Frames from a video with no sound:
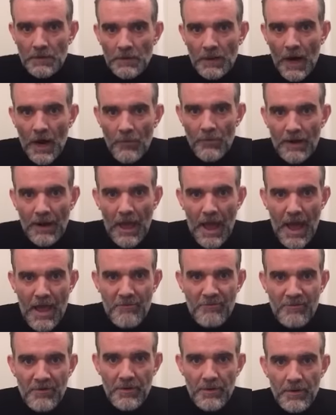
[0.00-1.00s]
Are we
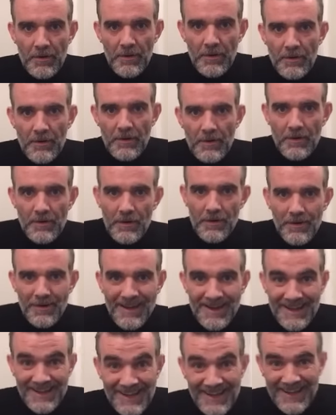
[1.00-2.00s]
live?
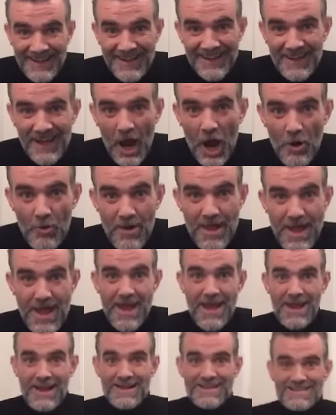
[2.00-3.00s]
Are
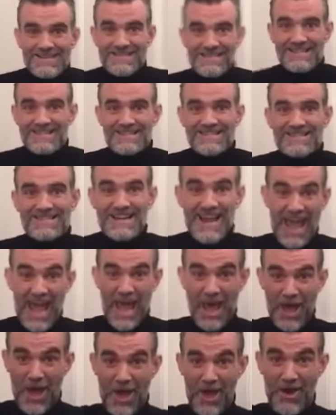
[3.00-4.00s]
we?
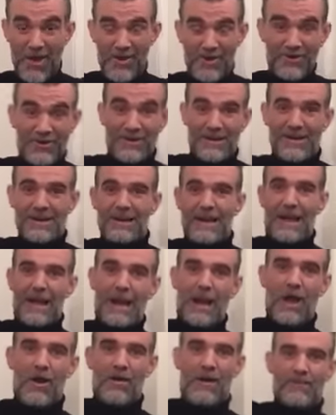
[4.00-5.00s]
Yee-hoo!
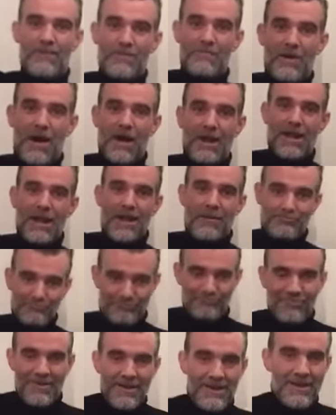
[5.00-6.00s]
Hello, everybody.
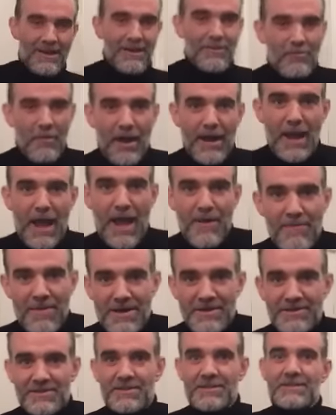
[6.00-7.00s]
My name
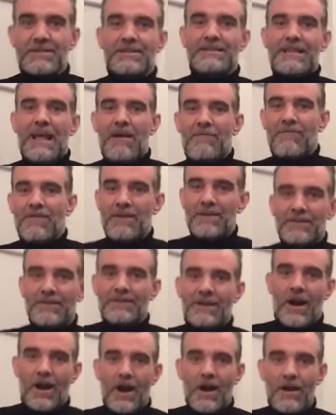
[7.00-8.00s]
is Stefan
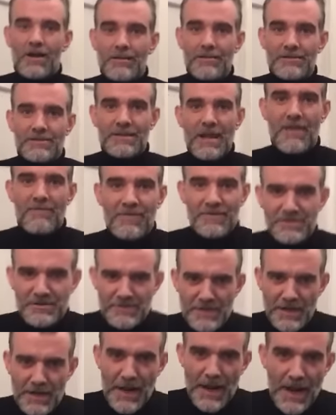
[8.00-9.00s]
Karl
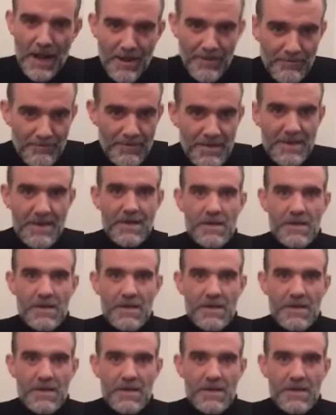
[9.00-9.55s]
Stephenson, and I'm